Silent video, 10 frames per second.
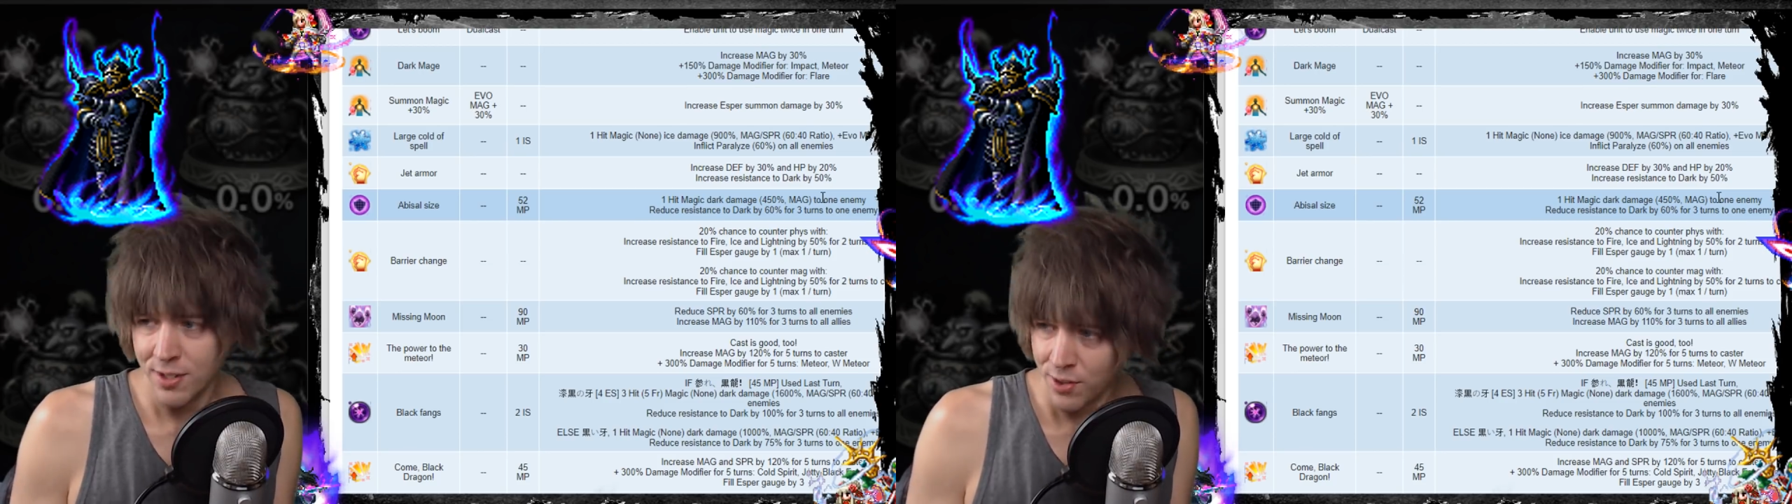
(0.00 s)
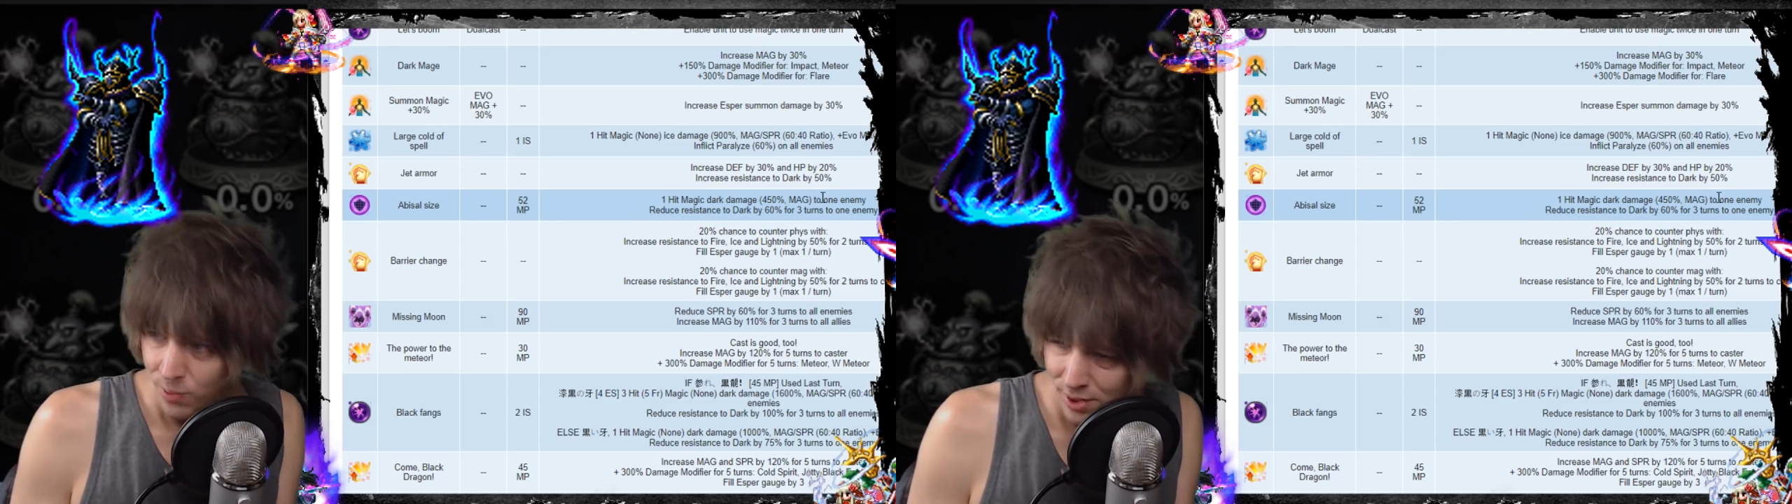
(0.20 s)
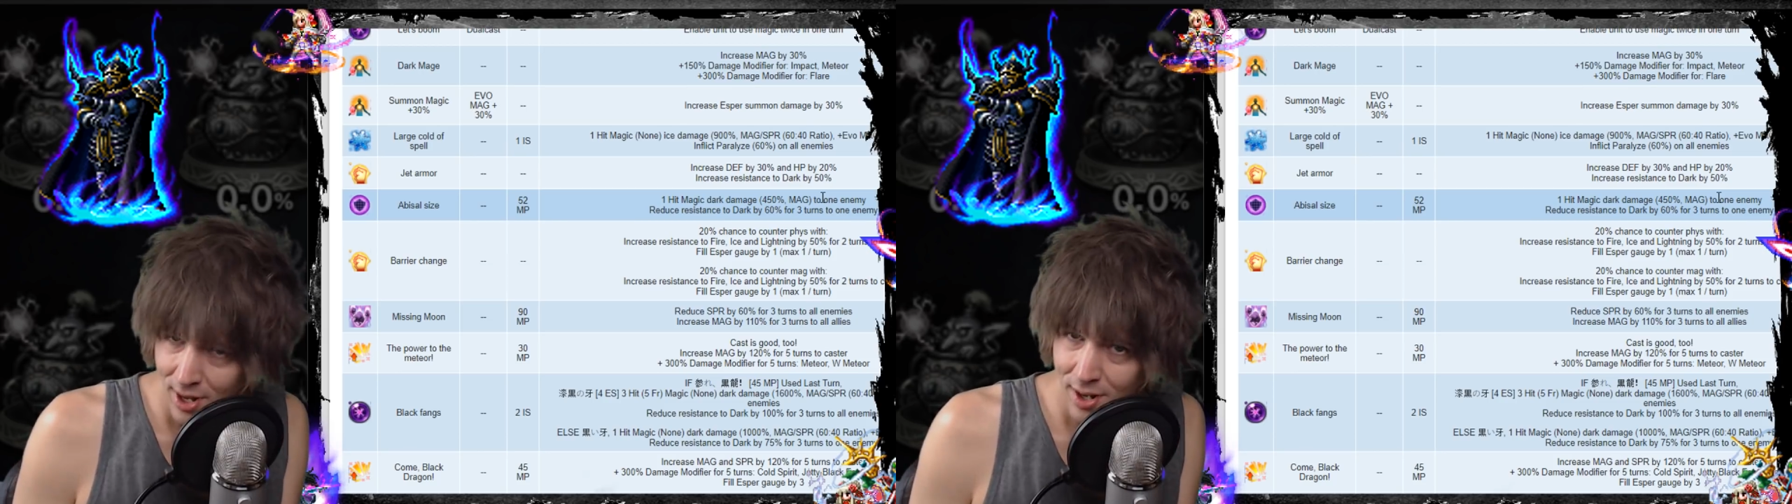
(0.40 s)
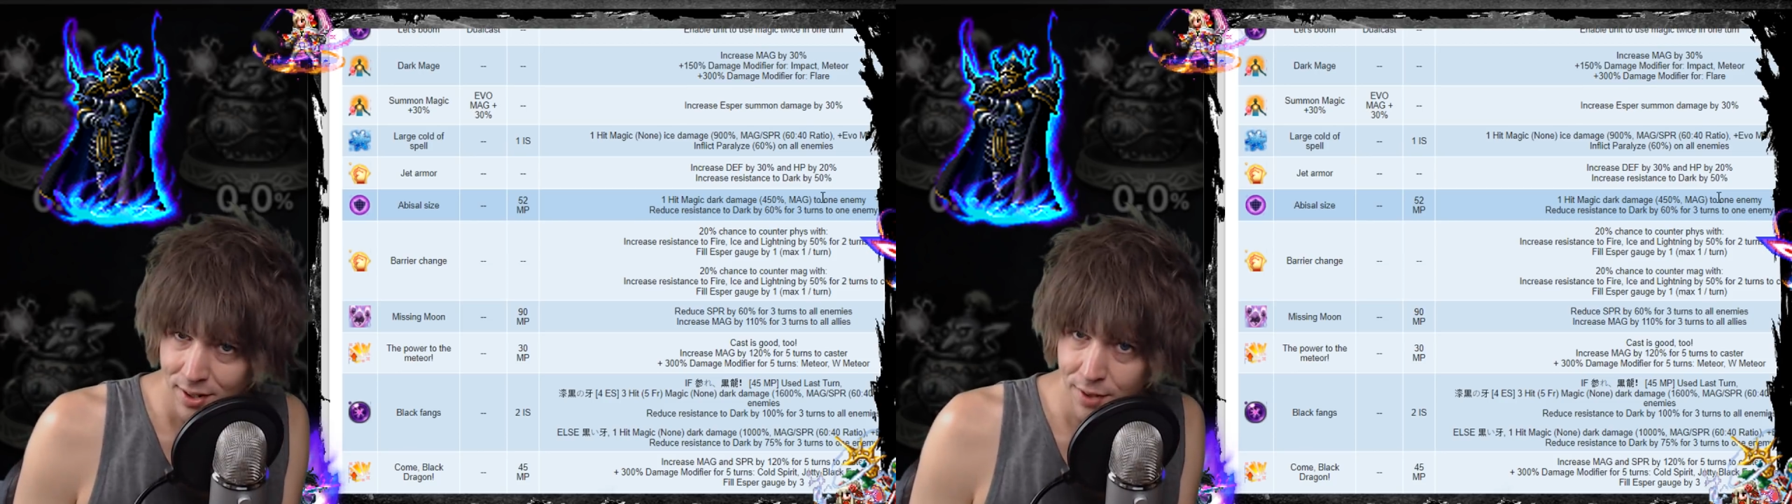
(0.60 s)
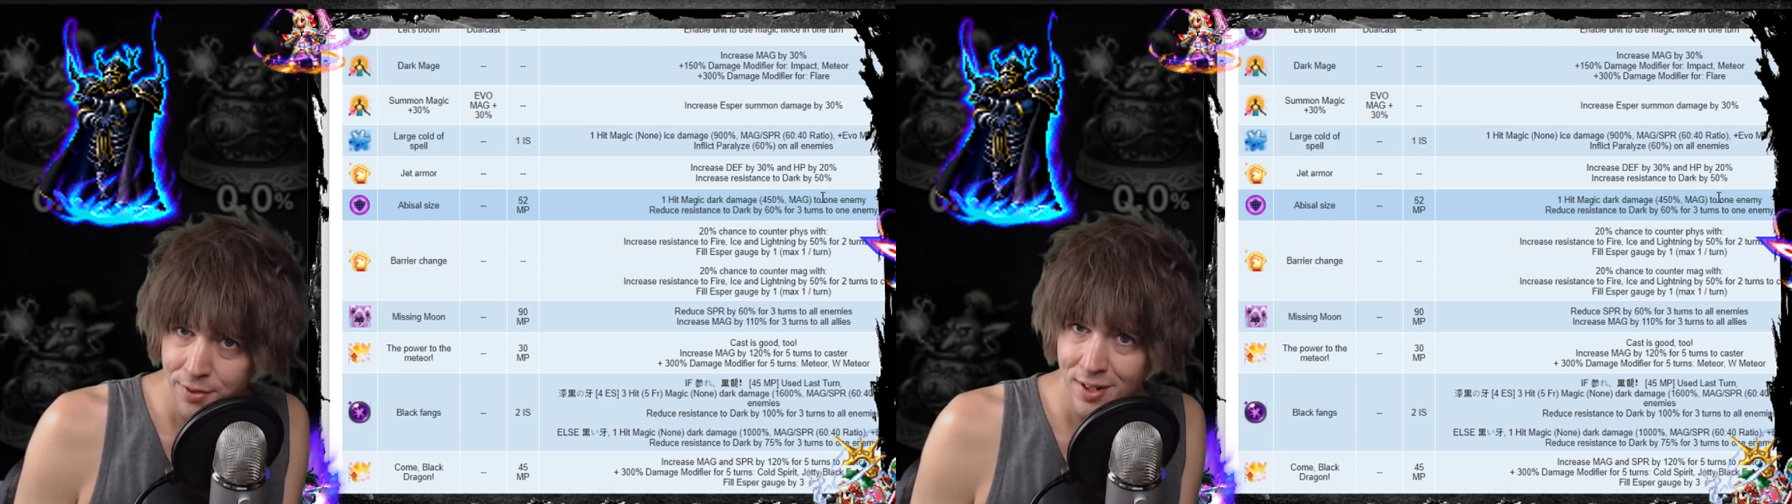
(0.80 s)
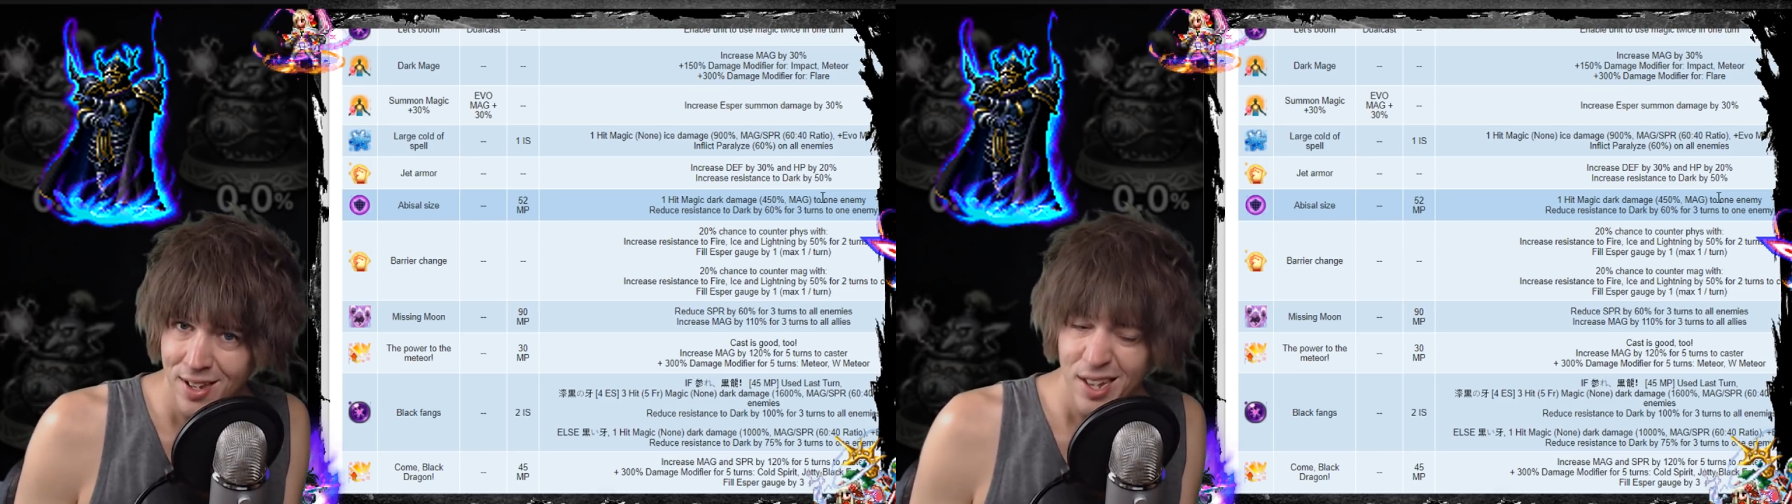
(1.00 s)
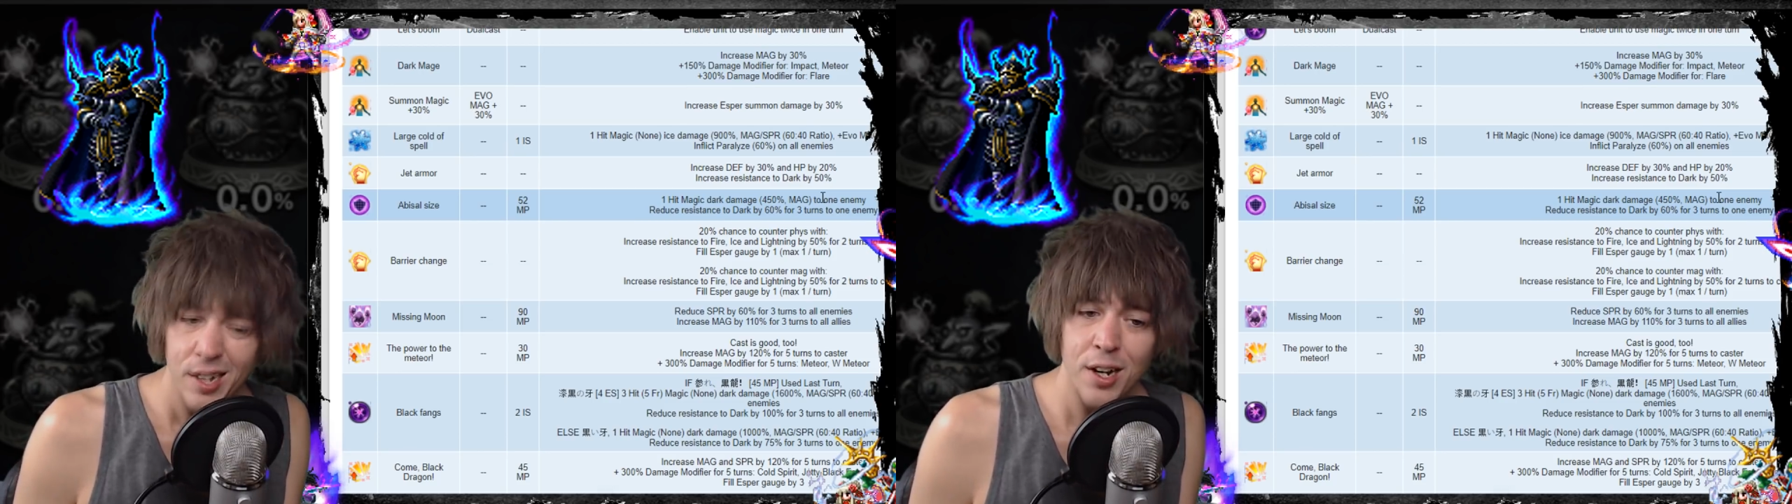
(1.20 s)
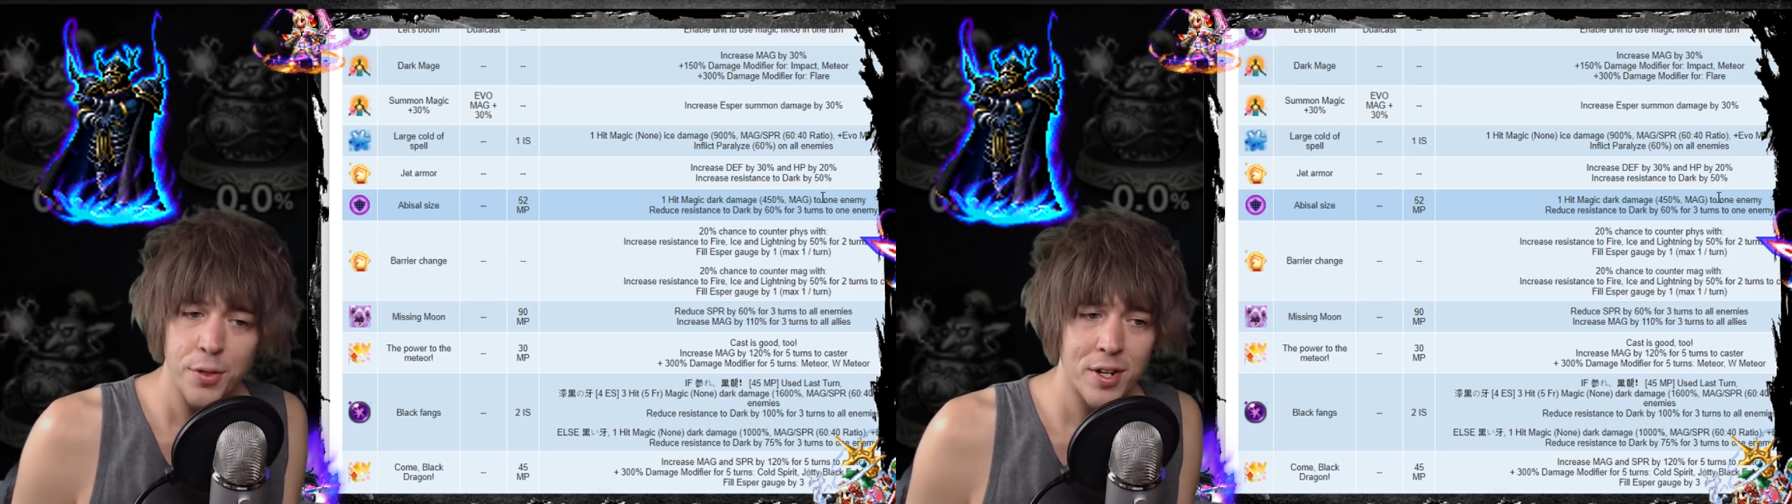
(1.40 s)
That's okay, nothing
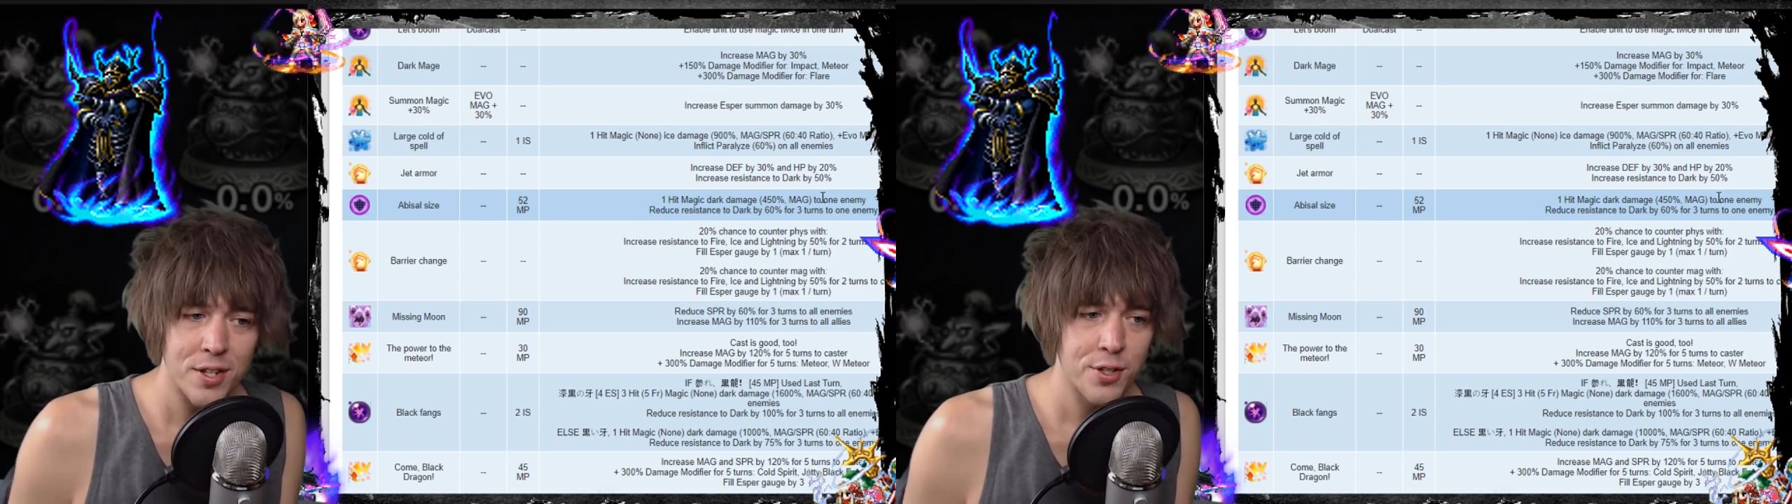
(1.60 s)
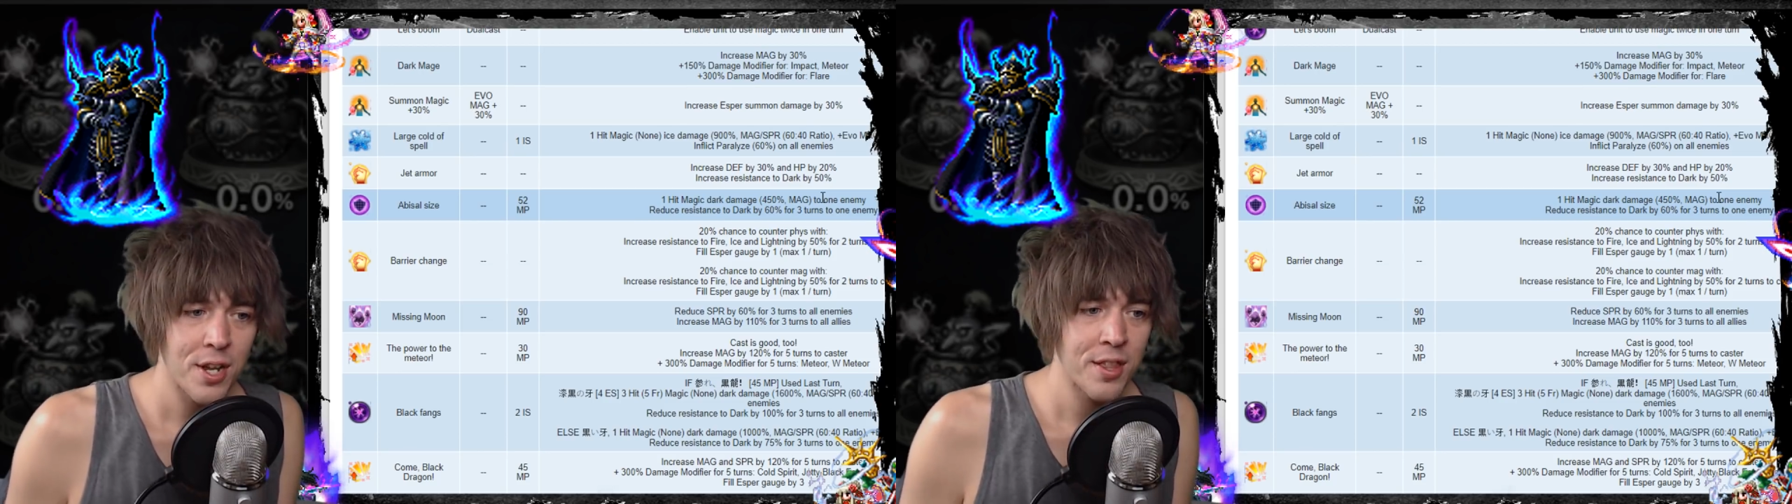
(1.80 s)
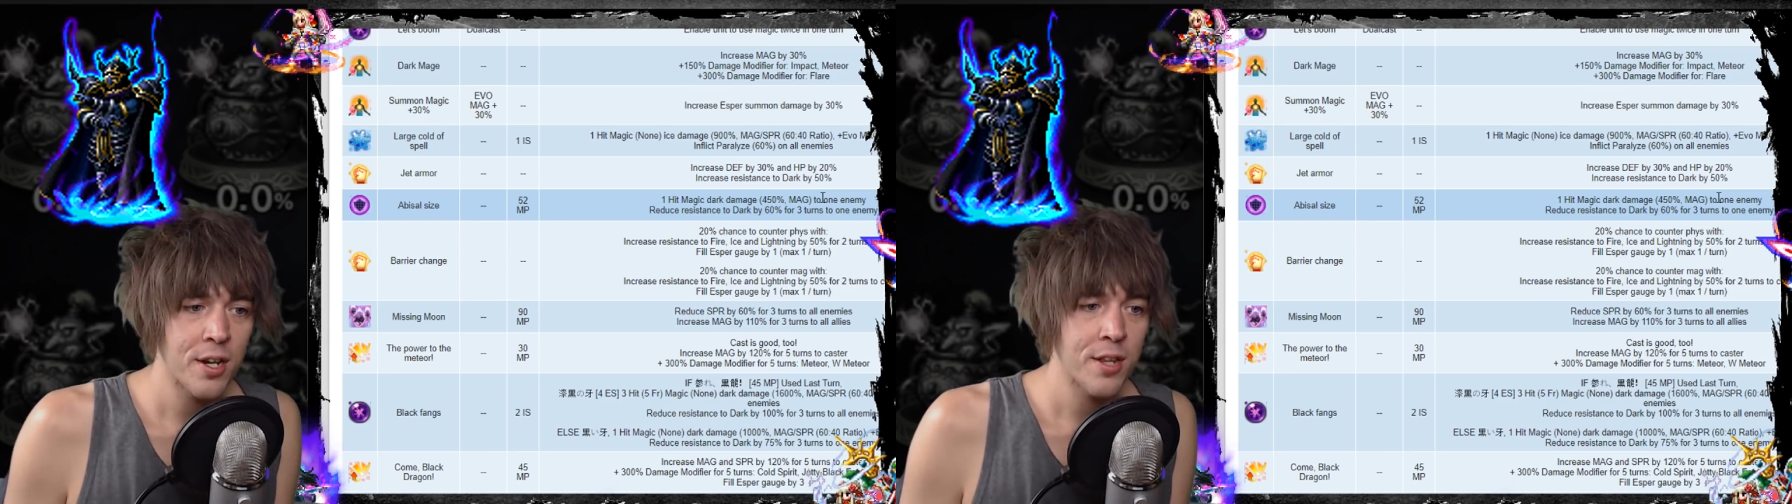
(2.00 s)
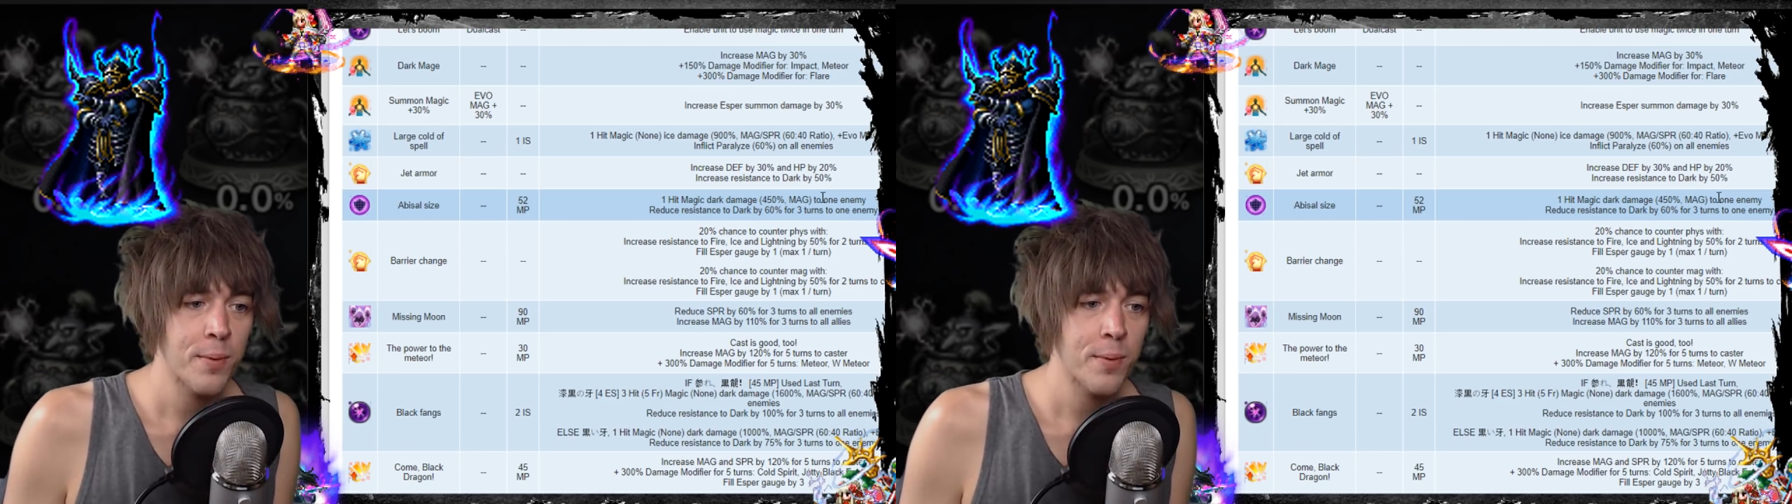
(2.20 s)
insane there.